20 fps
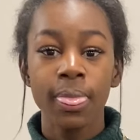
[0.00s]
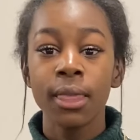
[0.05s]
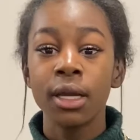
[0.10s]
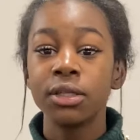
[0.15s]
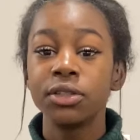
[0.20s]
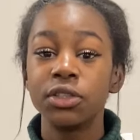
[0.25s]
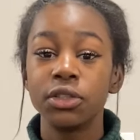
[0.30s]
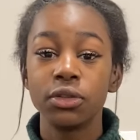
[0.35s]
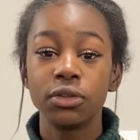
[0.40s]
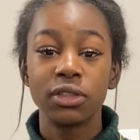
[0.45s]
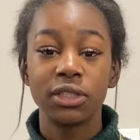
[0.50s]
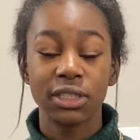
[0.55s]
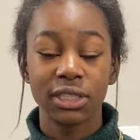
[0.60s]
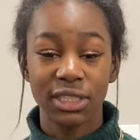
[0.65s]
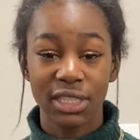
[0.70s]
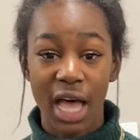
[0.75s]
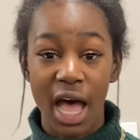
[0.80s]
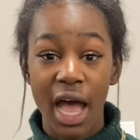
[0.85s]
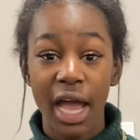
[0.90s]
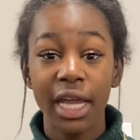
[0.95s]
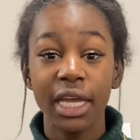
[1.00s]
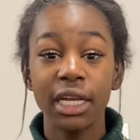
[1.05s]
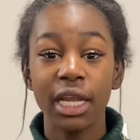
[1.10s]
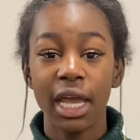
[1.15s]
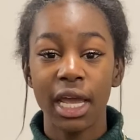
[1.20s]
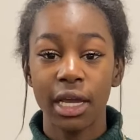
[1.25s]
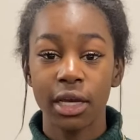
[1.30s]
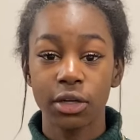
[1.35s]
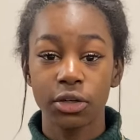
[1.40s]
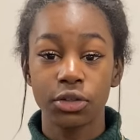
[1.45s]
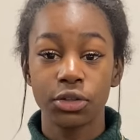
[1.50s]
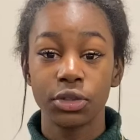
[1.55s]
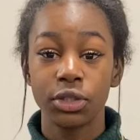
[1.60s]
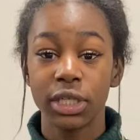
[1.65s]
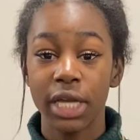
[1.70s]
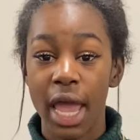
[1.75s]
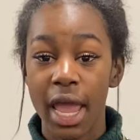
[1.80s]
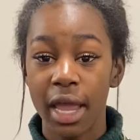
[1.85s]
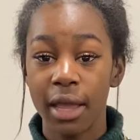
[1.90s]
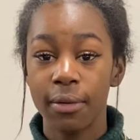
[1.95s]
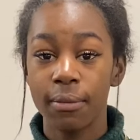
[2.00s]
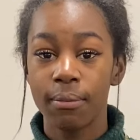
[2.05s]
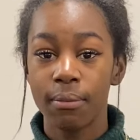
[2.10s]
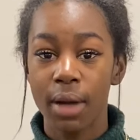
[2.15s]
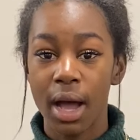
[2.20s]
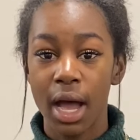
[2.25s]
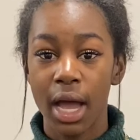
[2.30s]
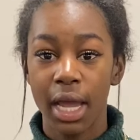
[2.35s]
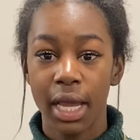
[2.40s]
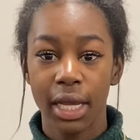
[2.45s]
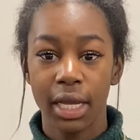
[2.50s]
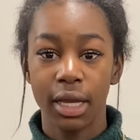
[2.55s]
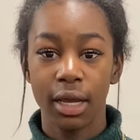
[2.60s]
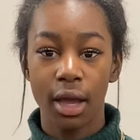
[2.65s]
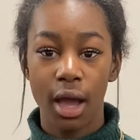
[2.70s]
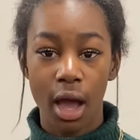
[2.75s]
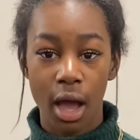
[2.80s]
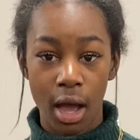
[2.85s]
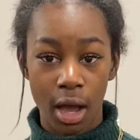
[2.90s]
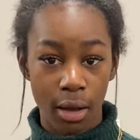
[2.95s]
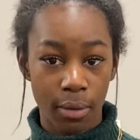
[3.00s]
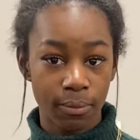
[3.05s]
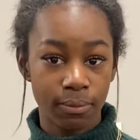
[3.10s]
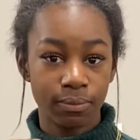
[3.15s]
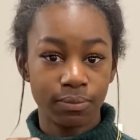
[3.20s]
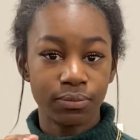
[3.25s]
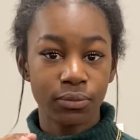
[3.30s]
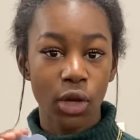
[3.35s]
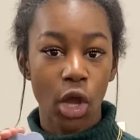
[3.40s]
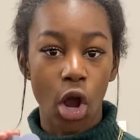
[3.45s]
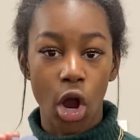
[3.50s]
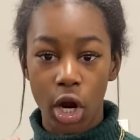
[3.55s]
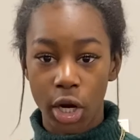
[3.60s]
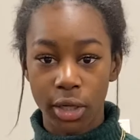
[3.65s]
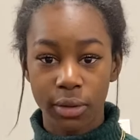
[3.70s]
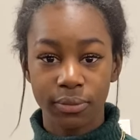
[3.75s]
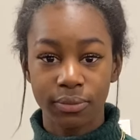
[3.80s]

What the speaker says: to design and create my heart.